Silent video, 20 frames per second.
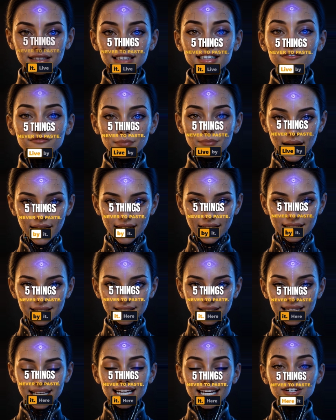live by it.
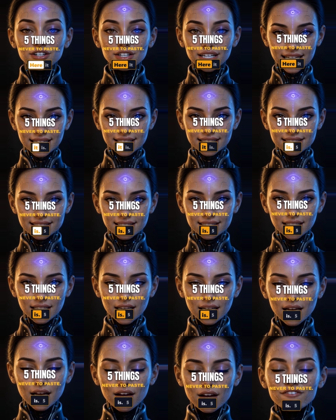Here it is.
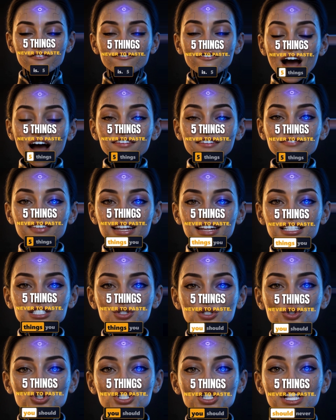5 things
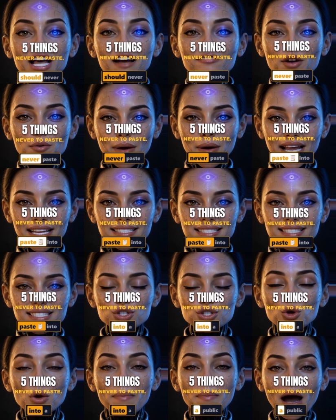you should never paste
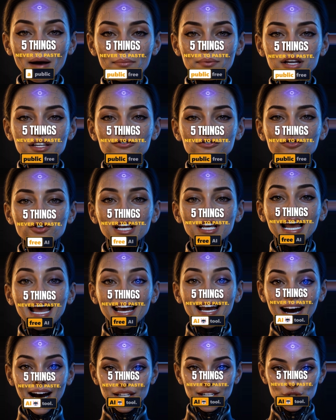into a public free
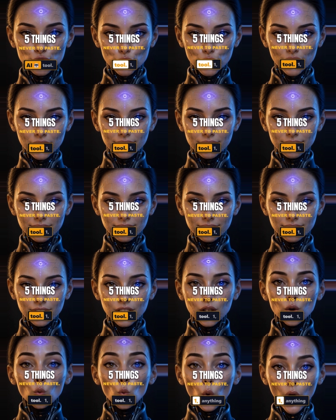AI tool.
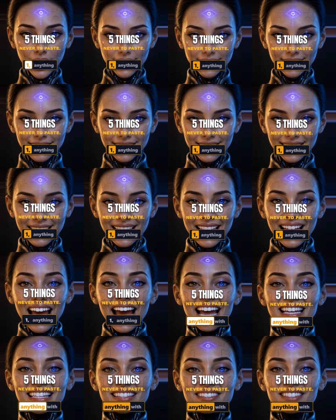1.
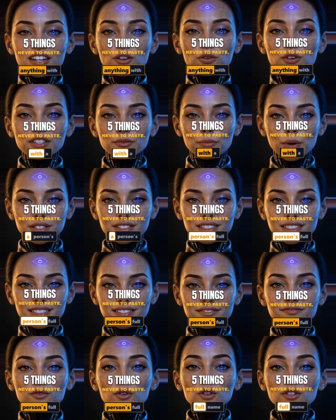Anything with a
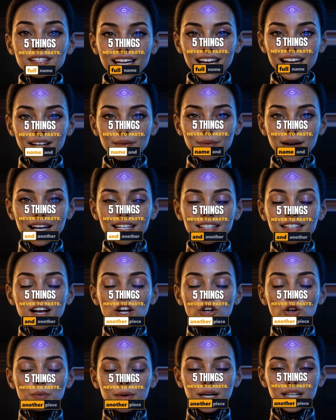person's full name and
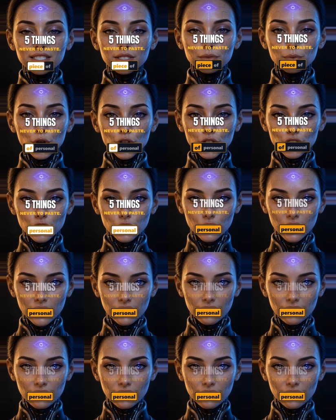another piece of personal